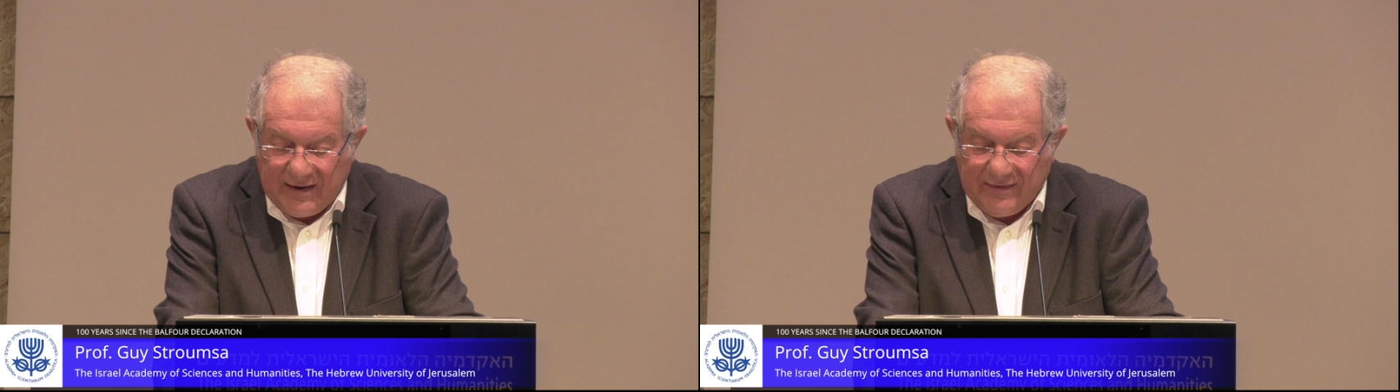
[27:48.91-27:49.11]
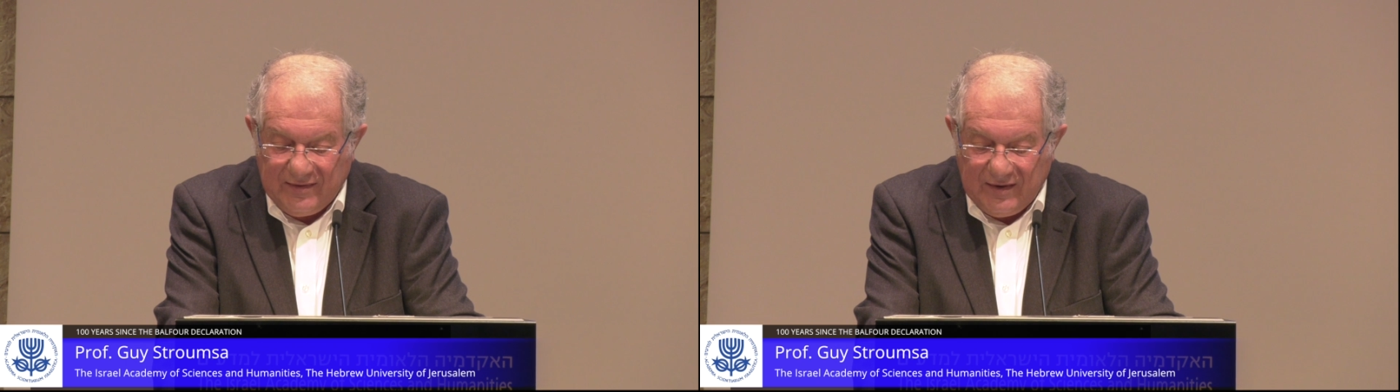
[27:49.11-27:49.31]

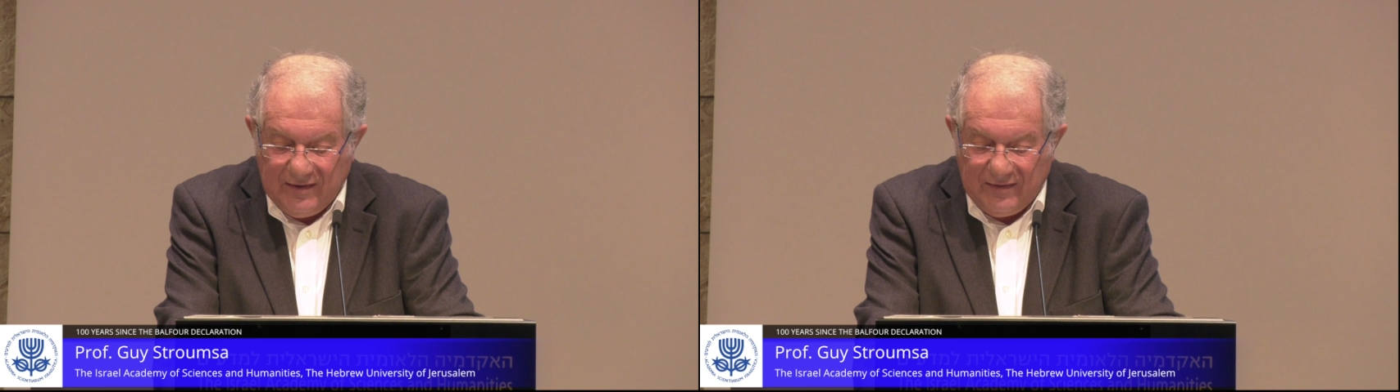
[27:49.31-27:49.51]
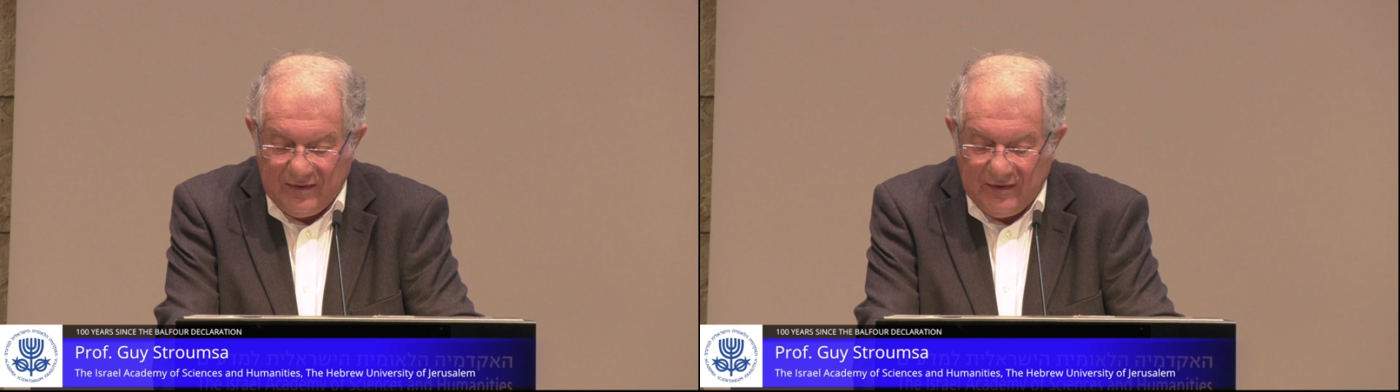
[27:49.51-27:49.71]
has
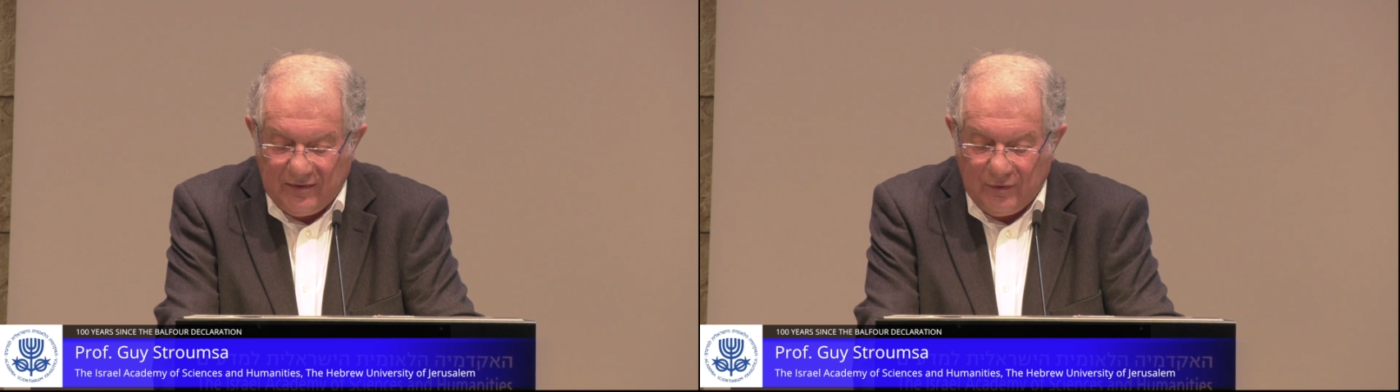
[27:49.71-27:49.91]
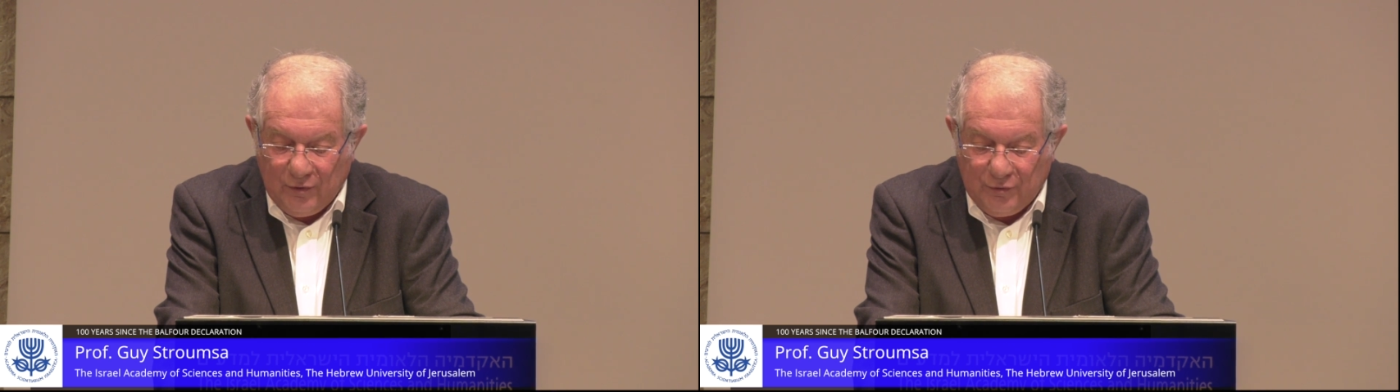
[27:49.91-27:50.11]
seen
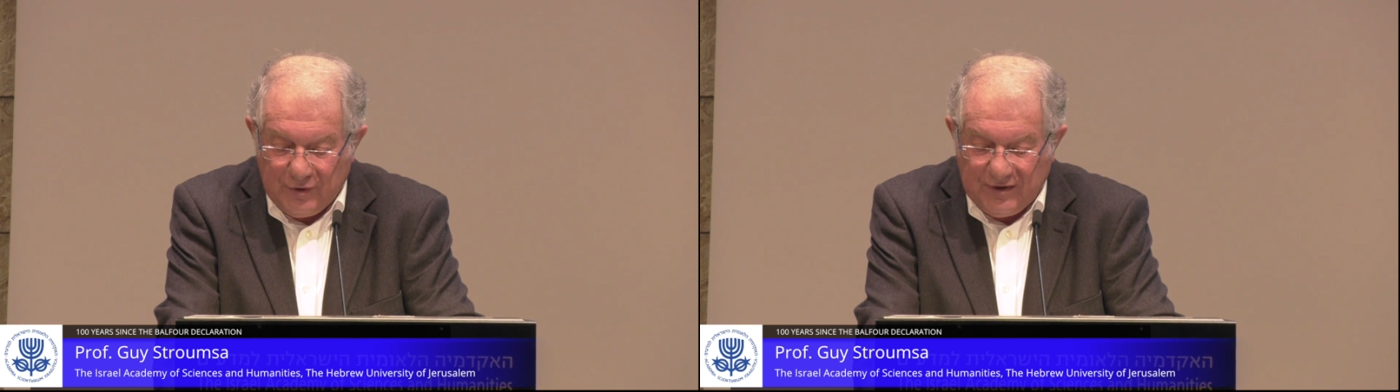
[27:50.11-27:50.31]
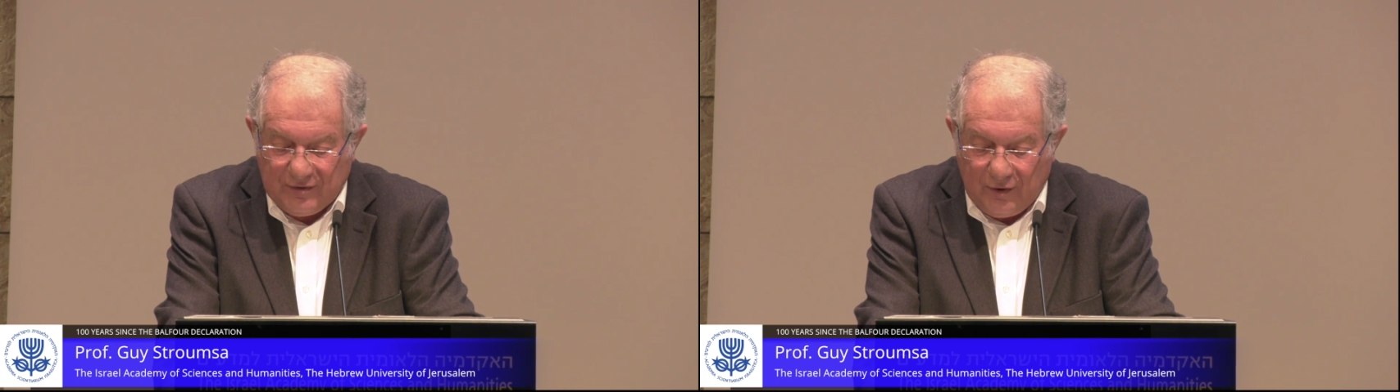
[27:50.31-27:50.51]
since the
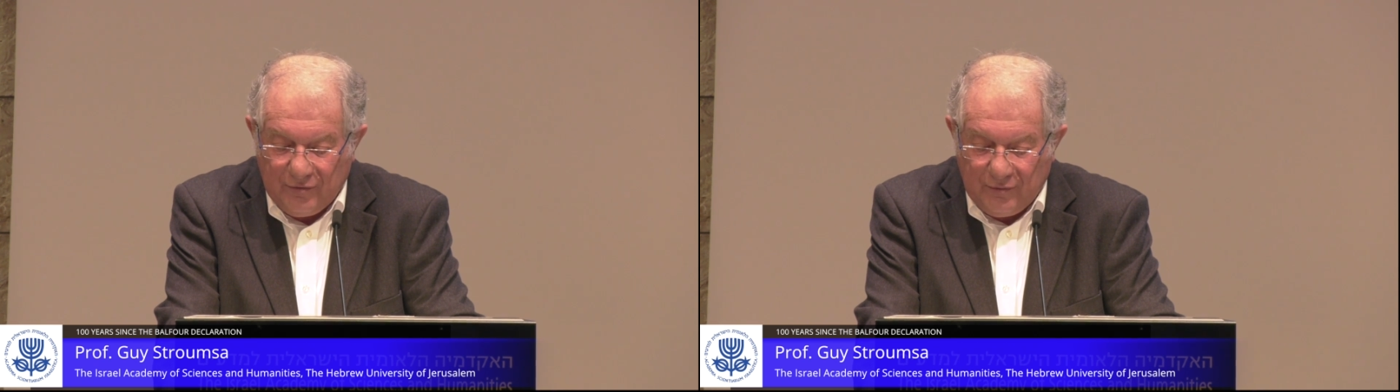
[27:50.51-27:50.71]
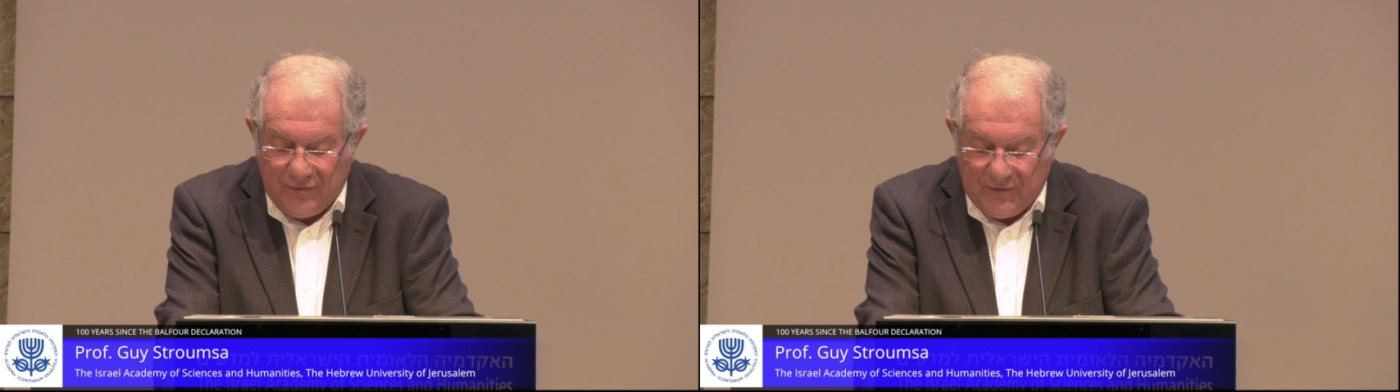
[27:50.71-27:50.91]
Greeks
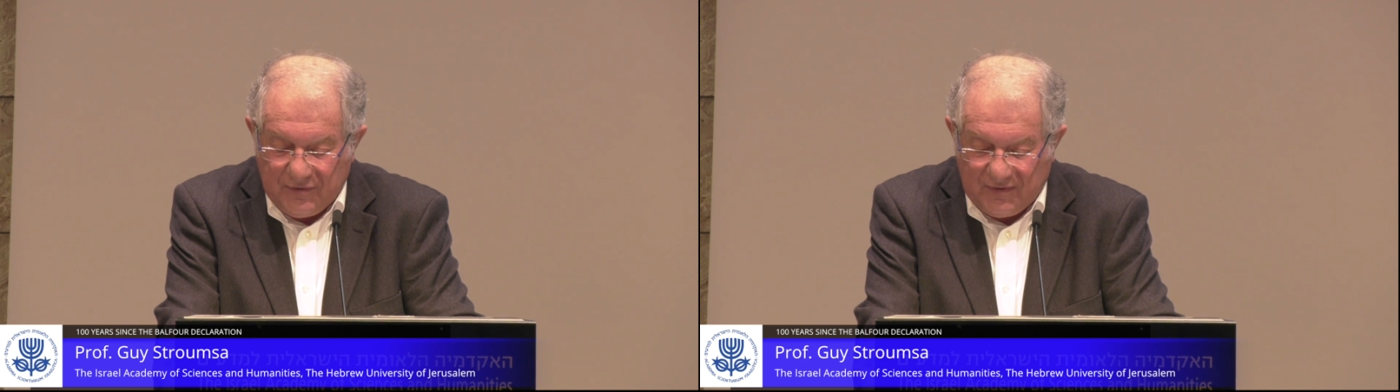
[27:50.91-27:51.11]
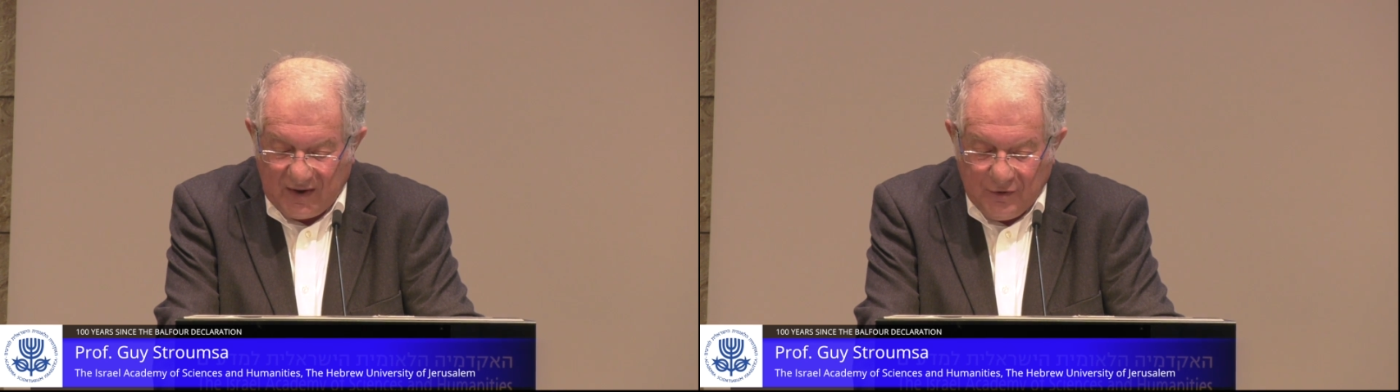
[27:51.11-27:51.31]
of the
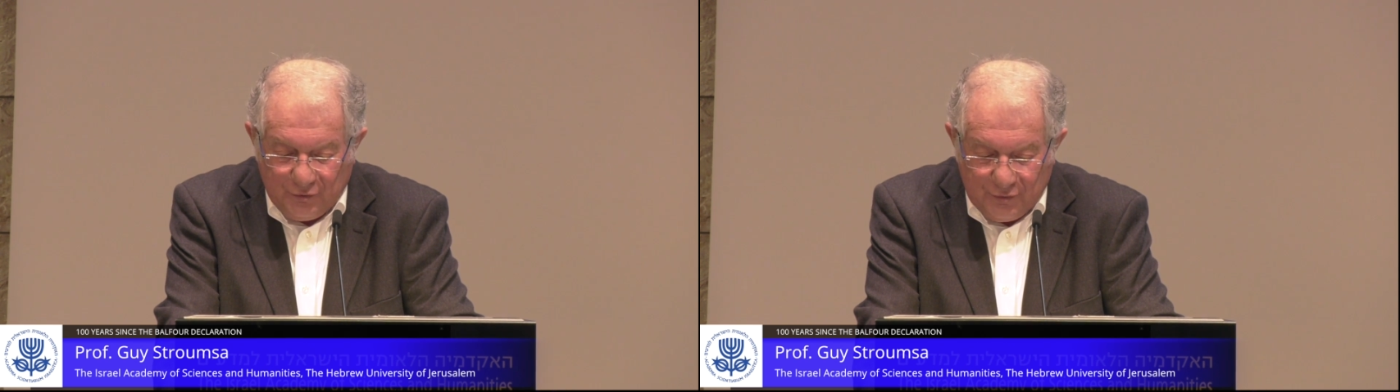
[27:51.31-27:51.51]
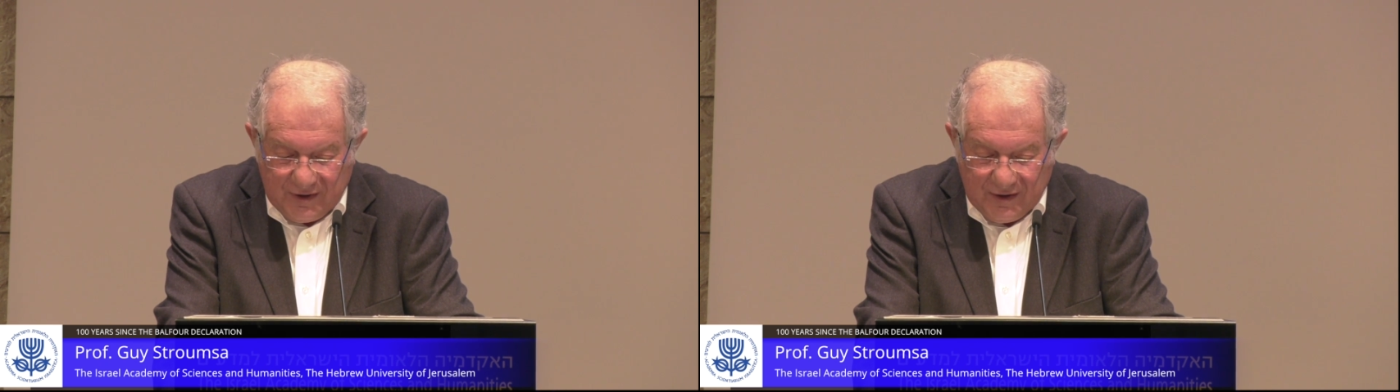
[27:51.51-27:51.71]
5th
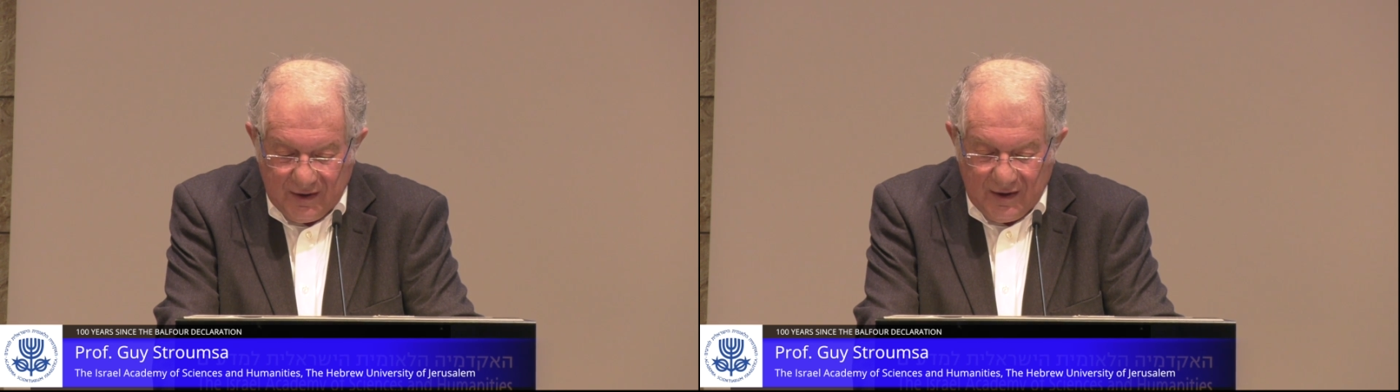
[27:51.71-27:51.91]
century.